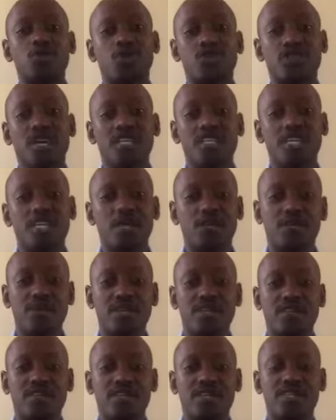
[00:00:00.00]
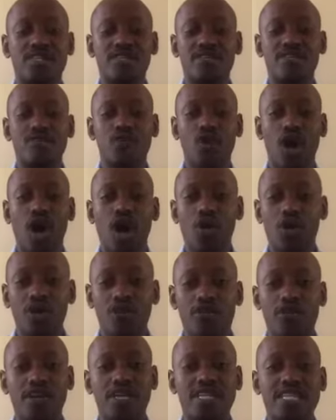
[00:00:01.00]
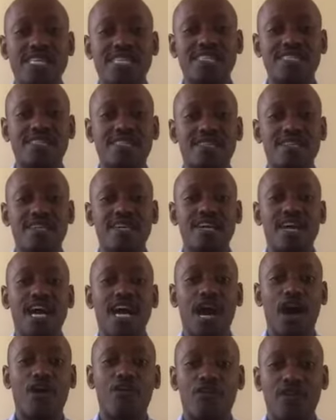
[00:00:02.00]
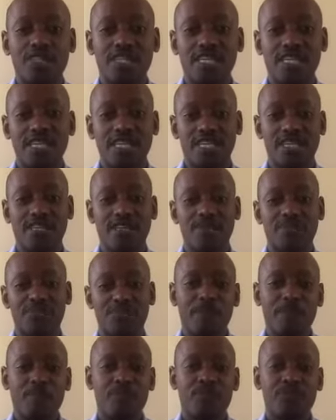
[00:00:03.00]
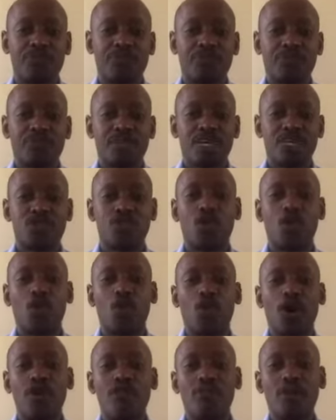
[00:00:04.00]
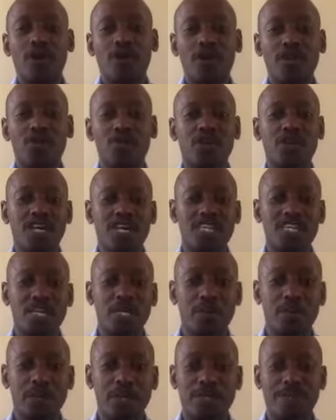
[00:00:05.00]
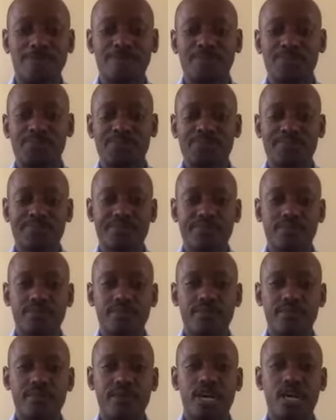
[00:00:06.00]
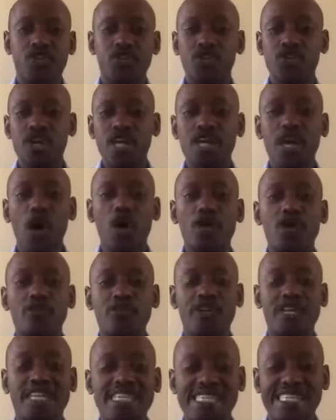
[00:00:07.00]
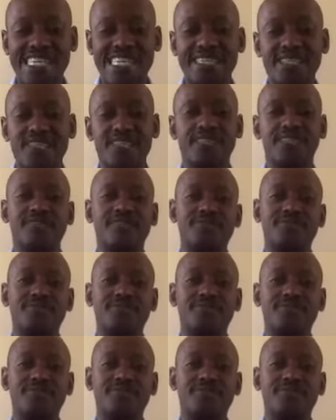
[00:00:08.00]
was asking me that, you know, how different is cow fattening? So one of my colleagues was asking me, Jonathan, how different is it